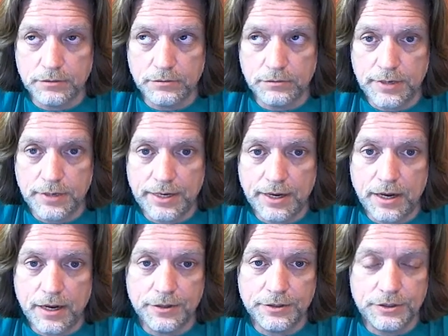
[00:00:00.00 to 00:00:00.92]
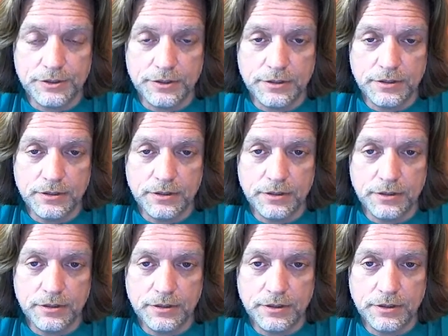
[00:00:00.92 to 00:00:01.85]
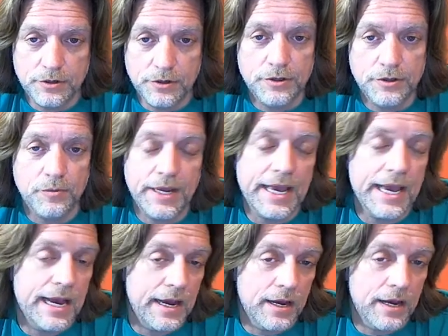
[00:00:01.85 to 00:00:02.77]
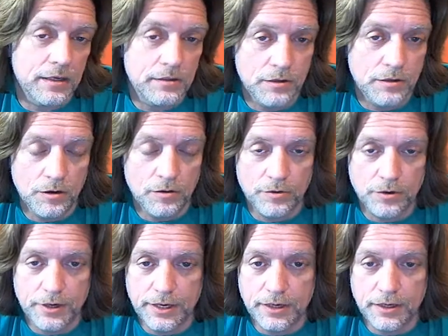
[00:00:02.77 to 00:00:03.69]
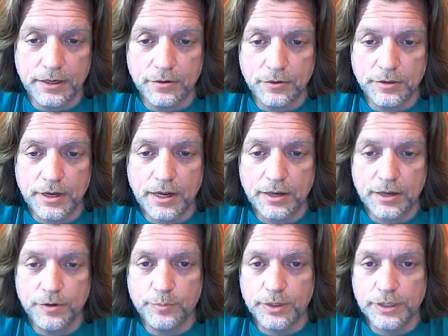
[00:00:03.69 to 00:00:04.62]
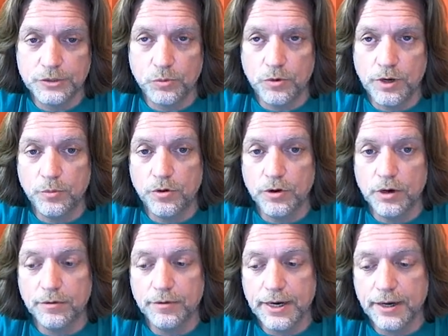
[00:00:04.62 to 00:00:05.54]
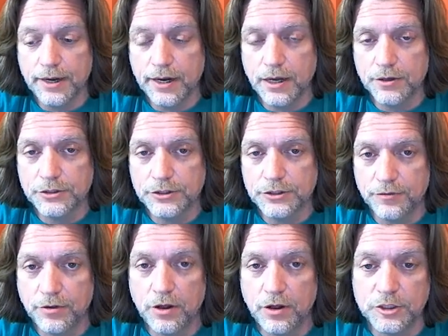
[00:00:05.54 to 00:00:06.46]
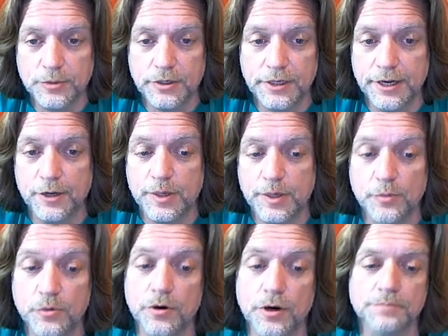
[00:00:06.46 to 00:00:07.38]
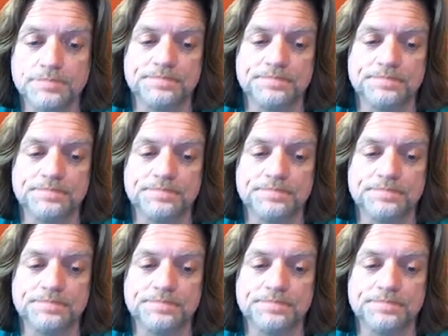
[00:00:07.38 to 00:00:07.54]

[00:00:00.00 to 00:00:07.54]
right now it's the the crew that we had over in North Hollywood plus one more right now. There's ultimately going to be more.